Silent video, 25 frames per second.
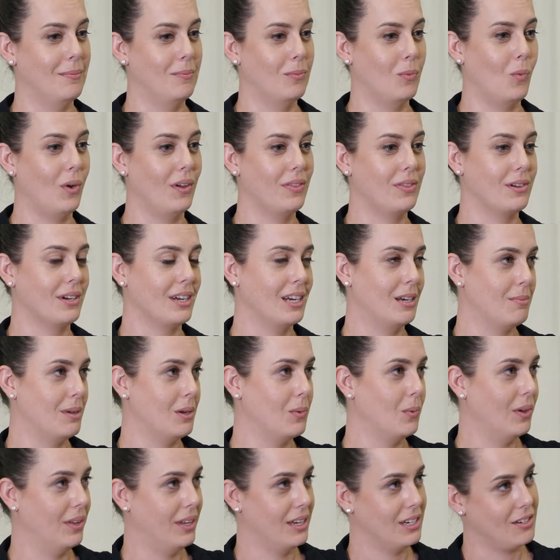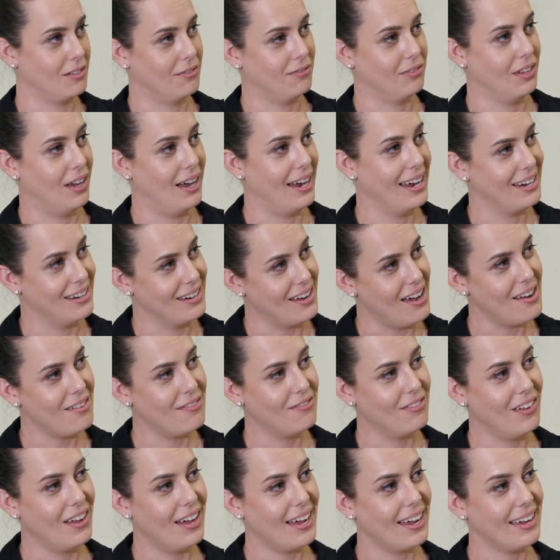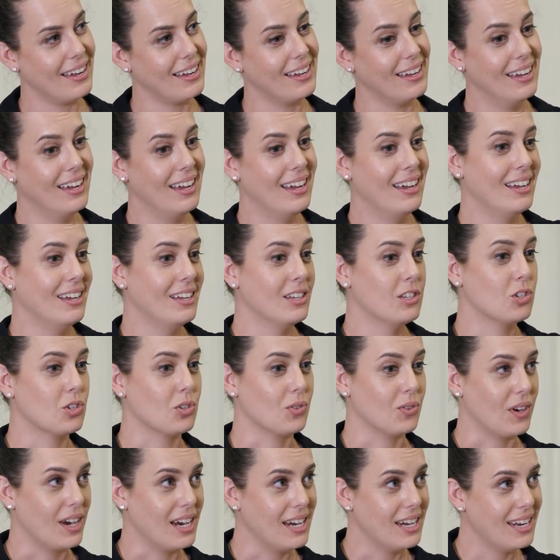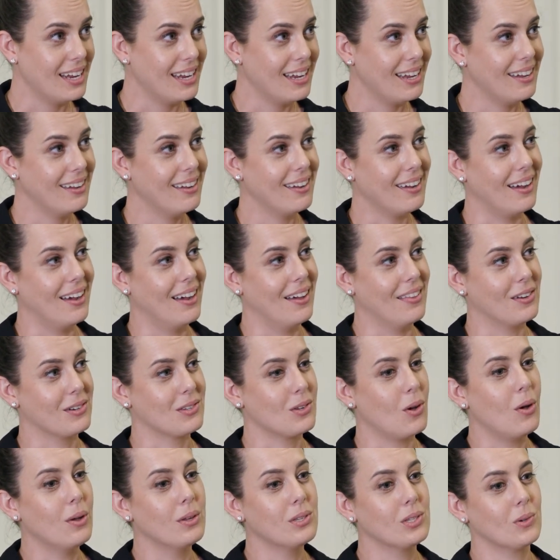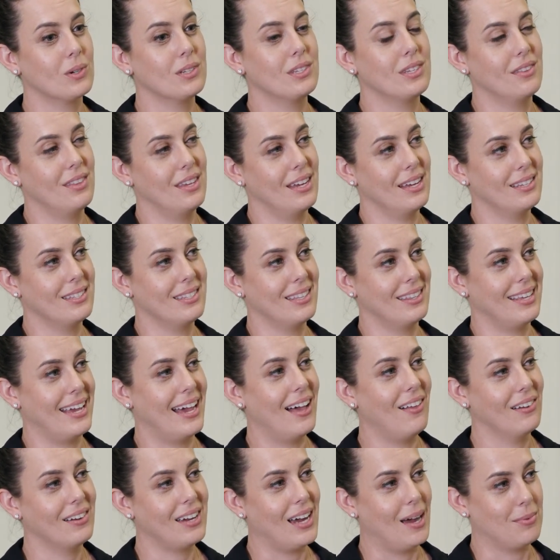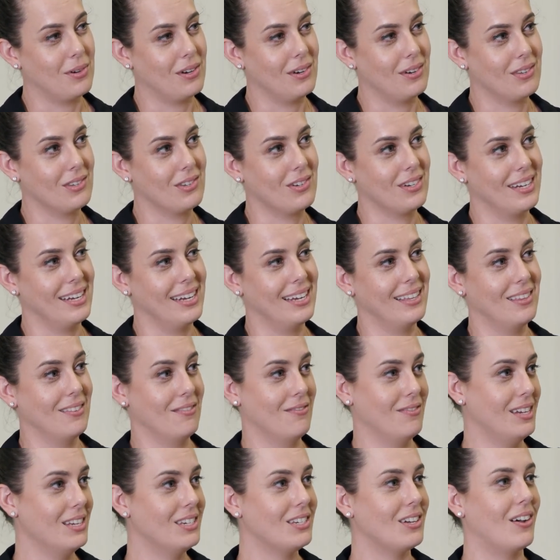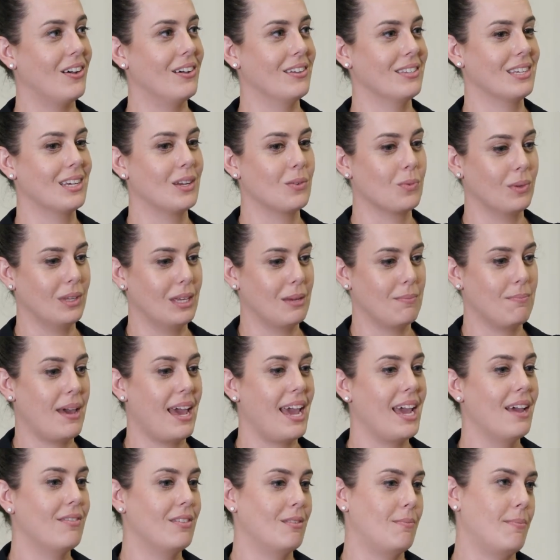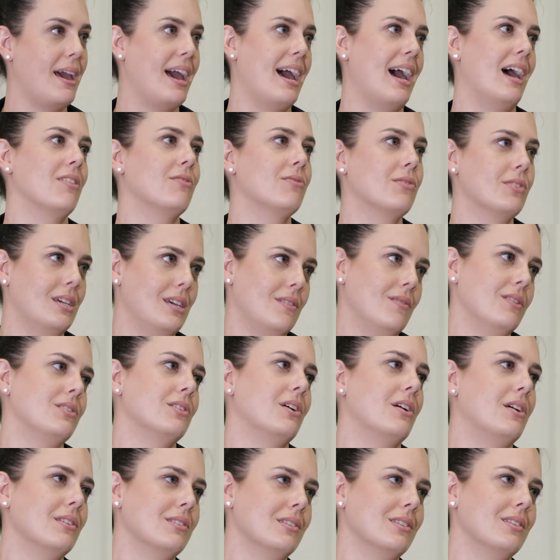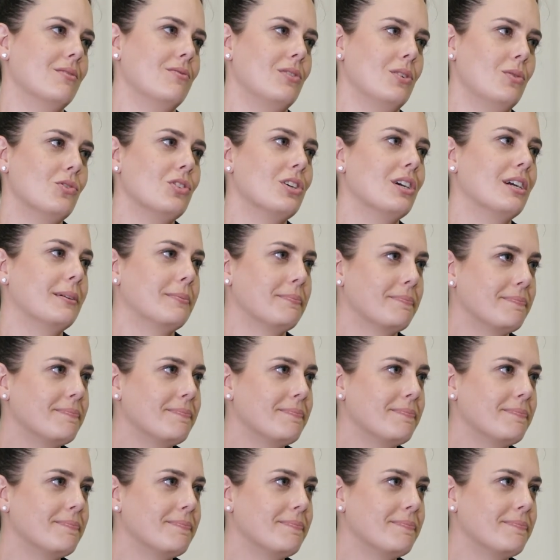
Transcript: what they're going to be willing to fly and not fly, training. There's all sorts of things that the helicopter industry, the VTOLs, can really pave the path for eVTOLs in the future.